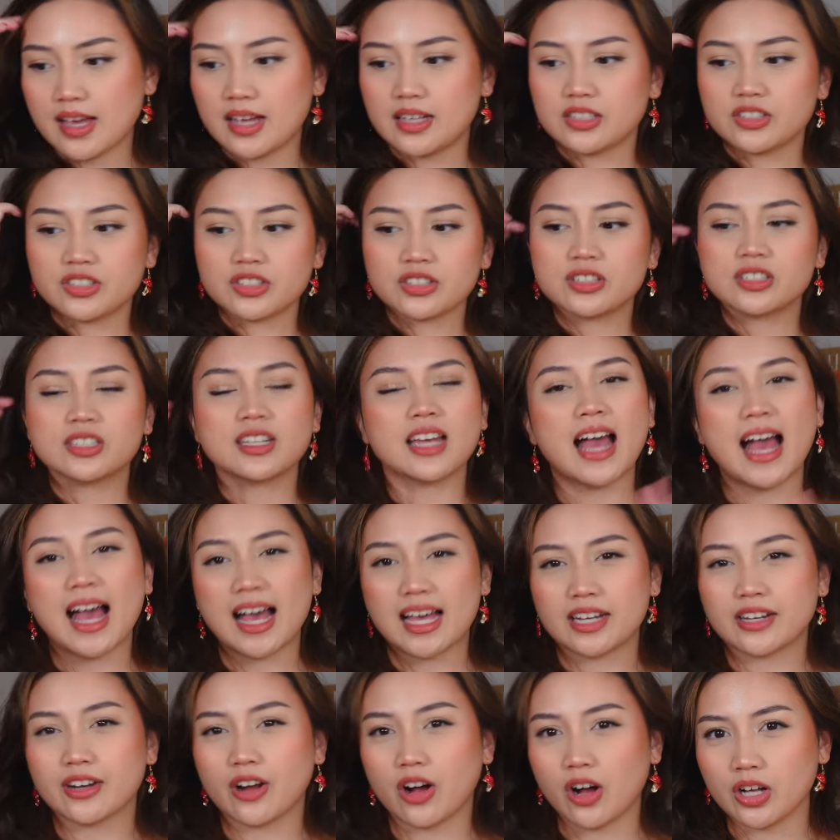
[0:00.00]
And just to
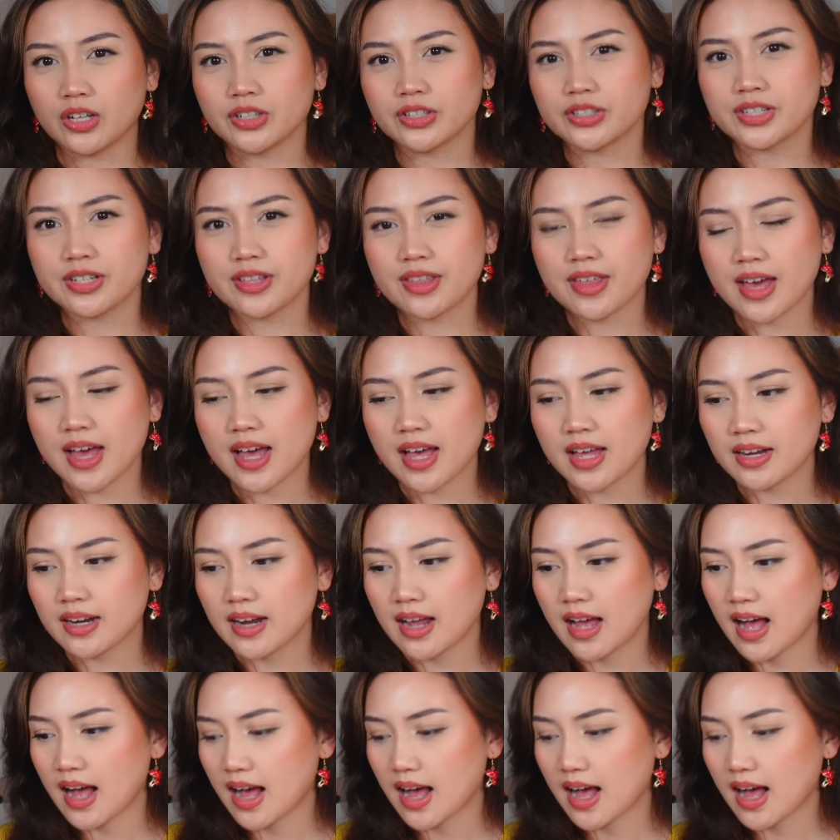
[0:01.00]
add on to that,